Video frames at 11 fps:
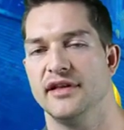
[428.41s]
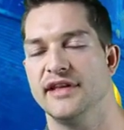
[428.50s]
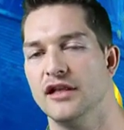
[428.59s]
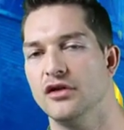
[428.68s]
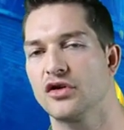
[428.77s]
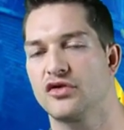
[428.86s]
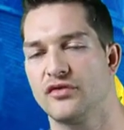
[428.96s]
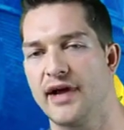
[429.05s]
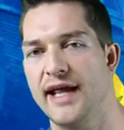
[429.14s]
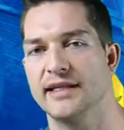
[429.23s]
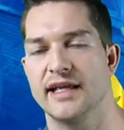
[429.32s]
They look
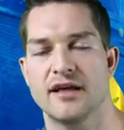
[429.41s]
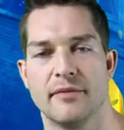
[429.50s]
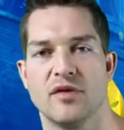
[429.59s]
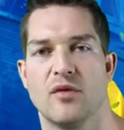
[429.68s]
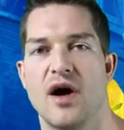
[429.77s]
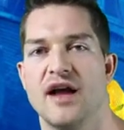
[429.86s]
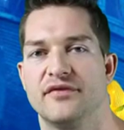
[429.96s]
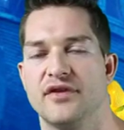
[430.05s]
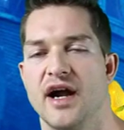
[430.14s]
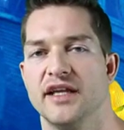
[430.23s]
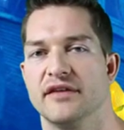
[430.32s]
great and they come in a wide
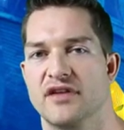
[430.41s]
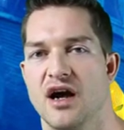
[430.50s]
variety of